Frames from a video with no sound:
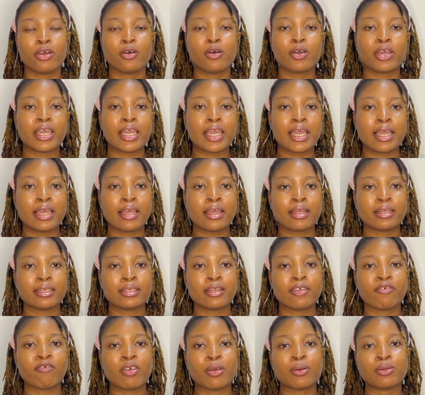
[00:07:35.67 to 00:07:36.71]
okay,
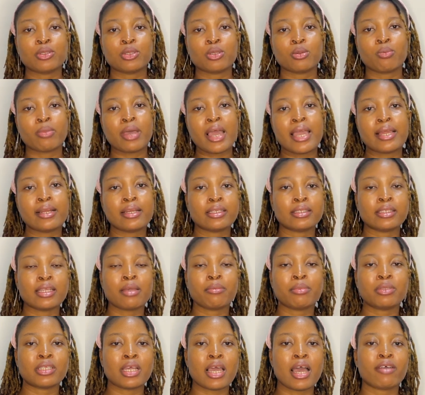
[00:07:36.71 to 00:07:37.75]
if I want to buy this,
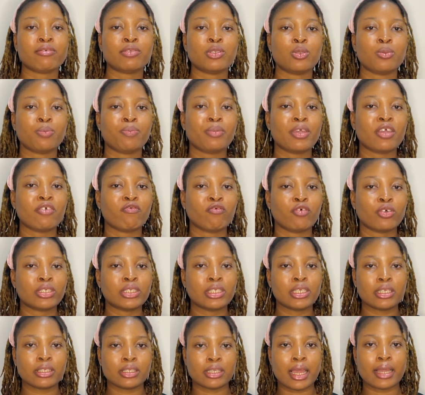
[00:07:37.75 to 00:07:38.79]
that means I have to pay for
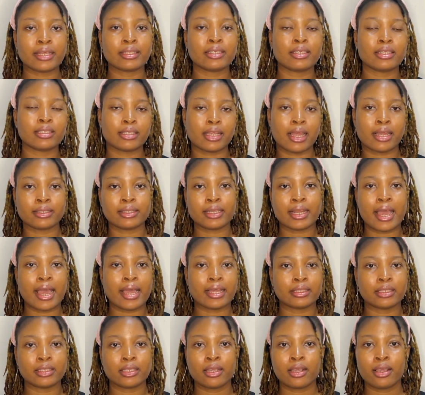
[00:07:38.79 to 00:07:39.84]
this and this and
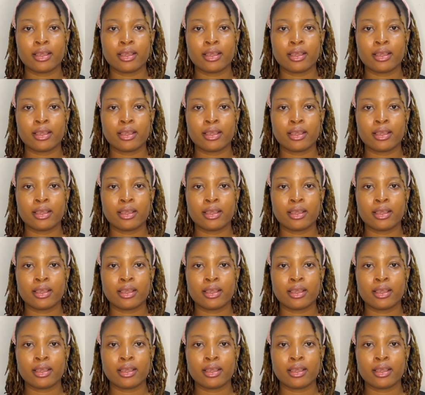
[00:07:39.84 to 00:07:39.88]
that.